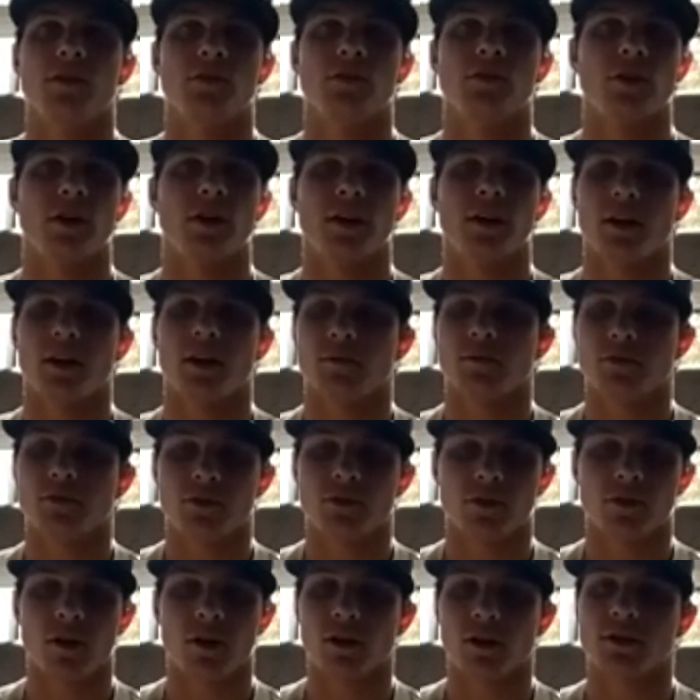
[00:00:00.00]
trying to get them
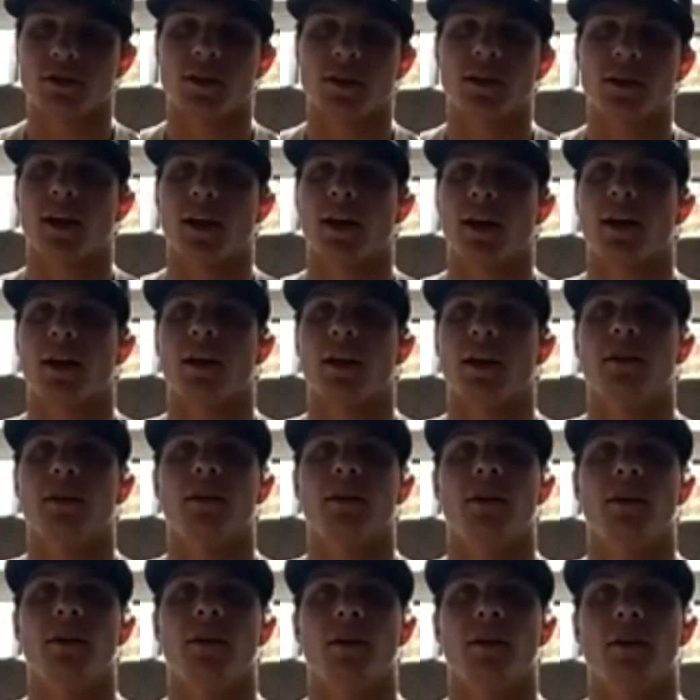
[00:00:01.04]
strong as I can,
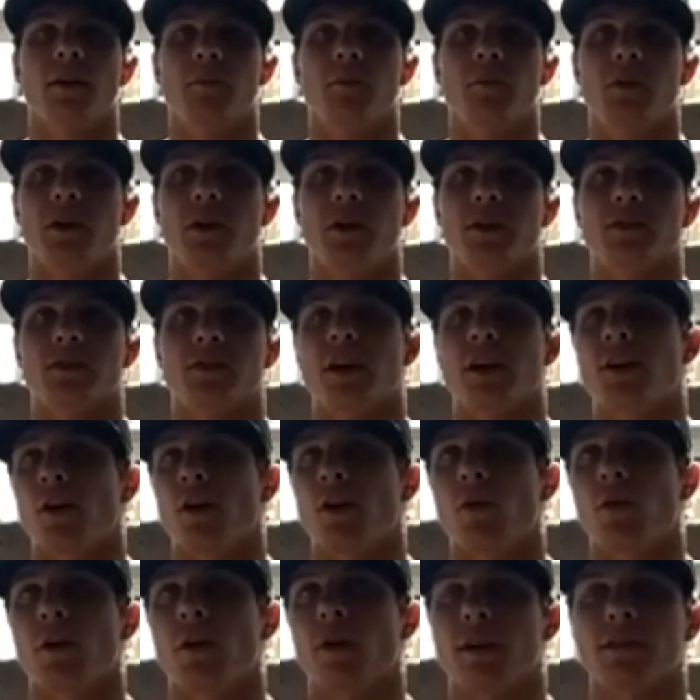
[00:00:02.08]
because I
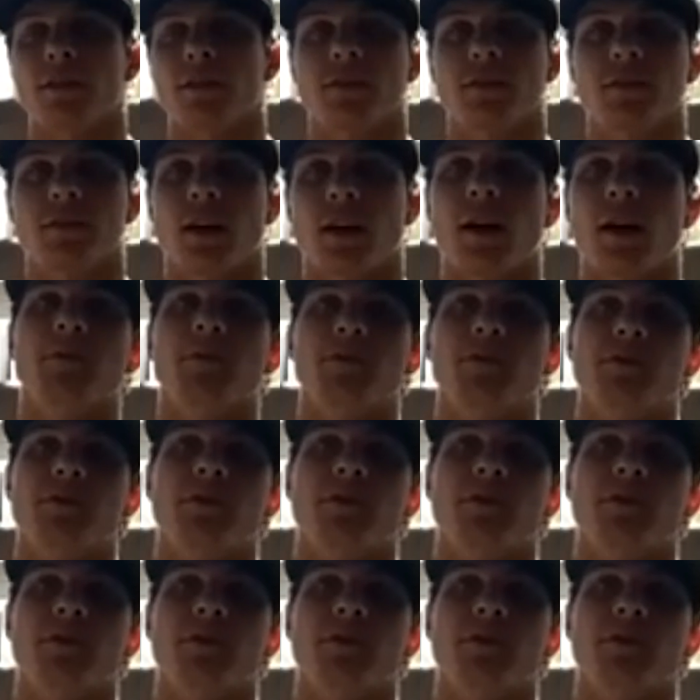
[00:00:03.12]
know when it's time to